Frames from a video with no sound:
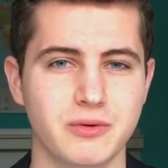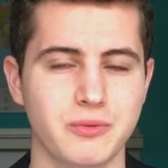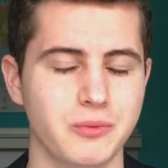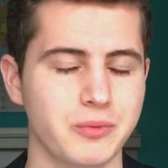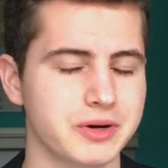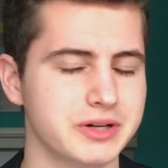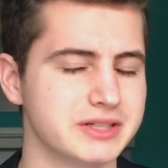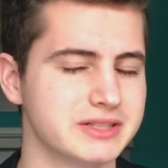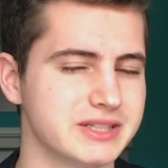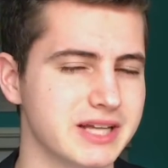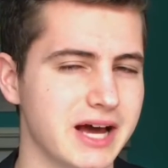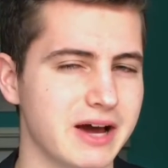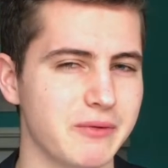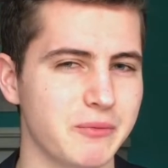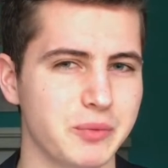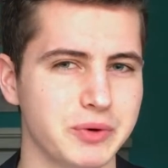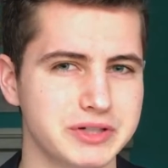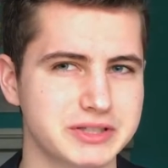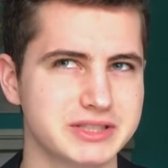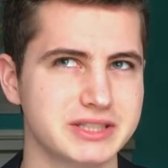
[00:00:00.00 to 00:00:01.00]
What is
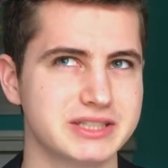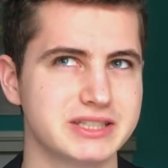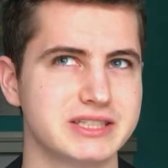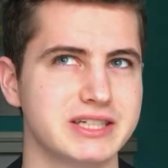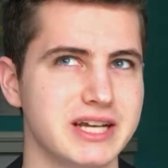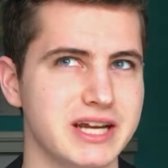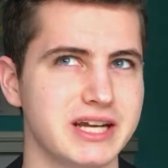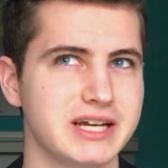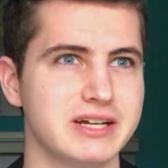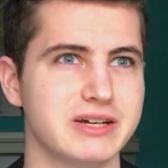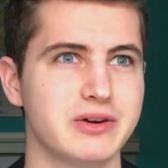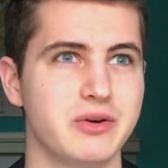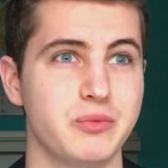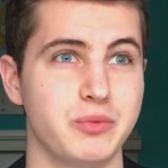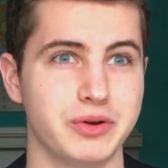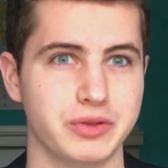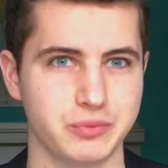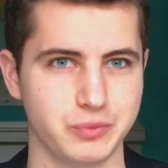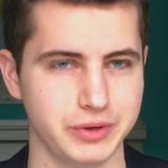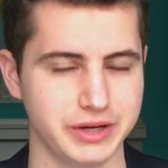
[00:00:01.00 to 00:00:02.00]
that? What is a snake
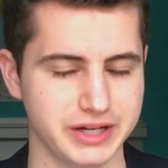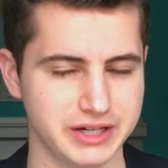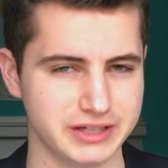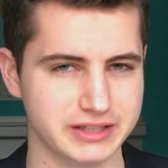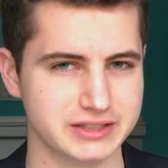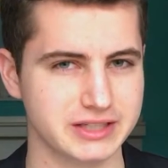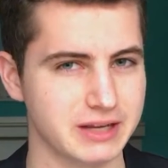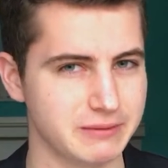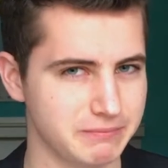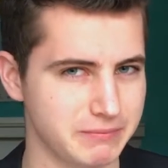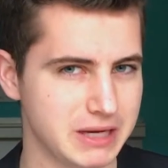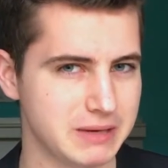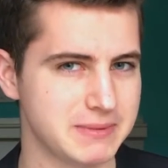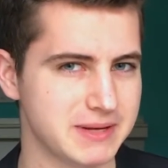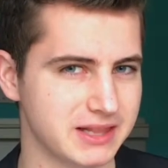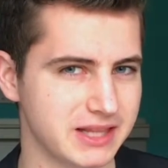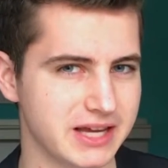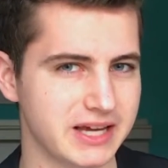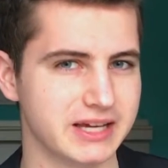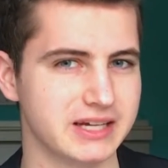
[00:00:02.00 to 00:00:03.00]
with wings and maybe
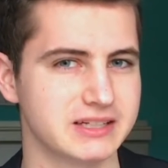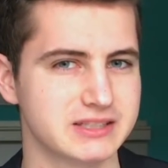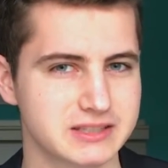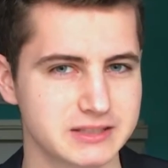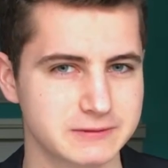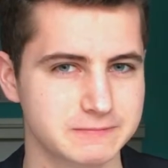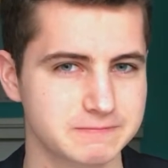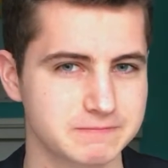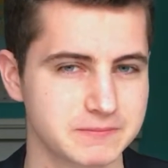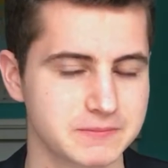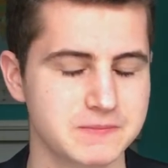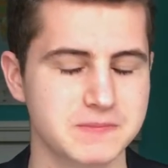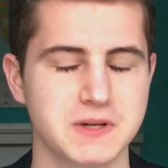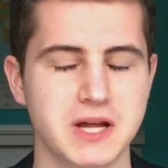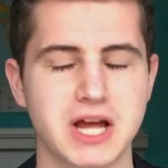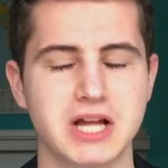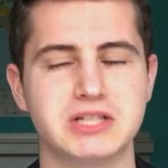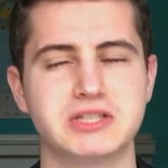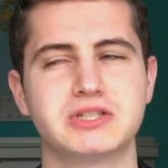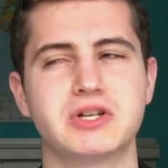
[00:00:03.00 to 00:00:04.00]
legs?
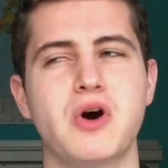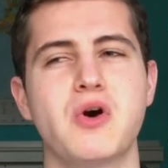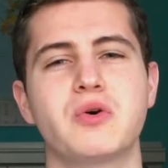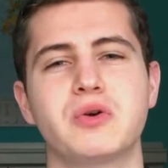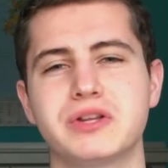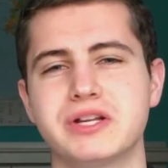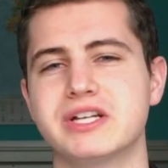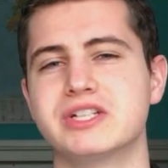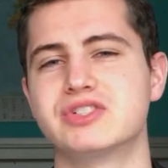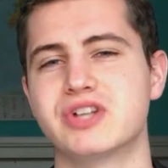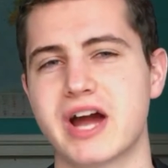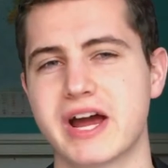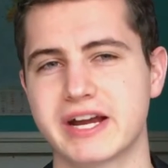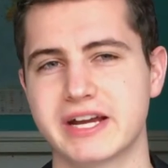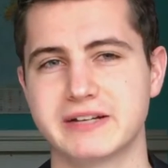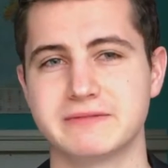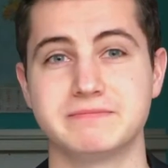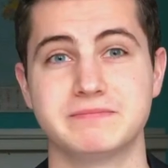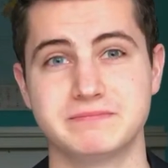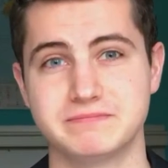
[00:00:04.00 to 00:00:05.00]
It's totally a
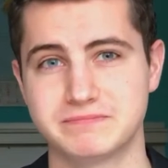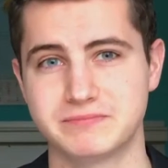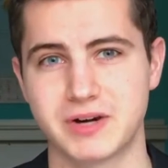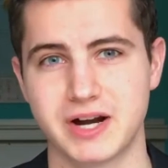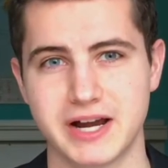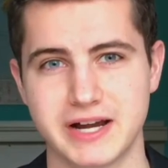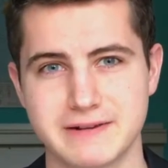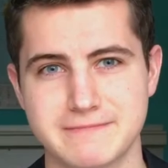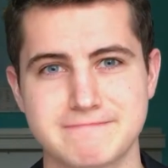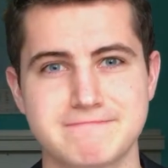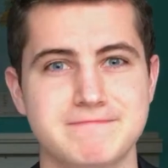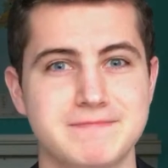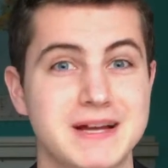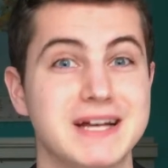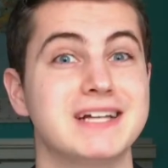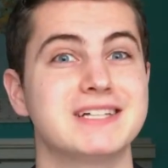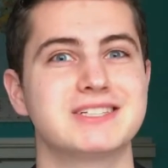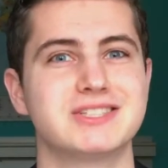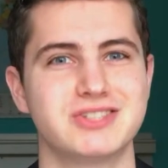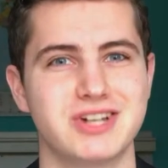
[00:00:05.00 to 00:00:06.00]
dragon, right?
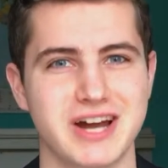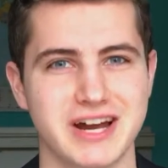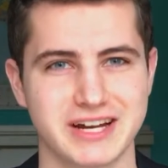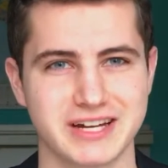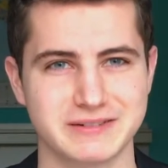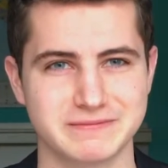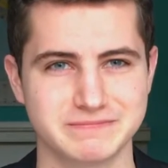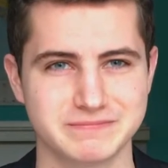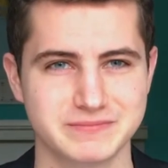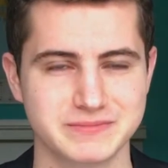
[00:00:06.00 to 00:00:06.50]
It's a dragon.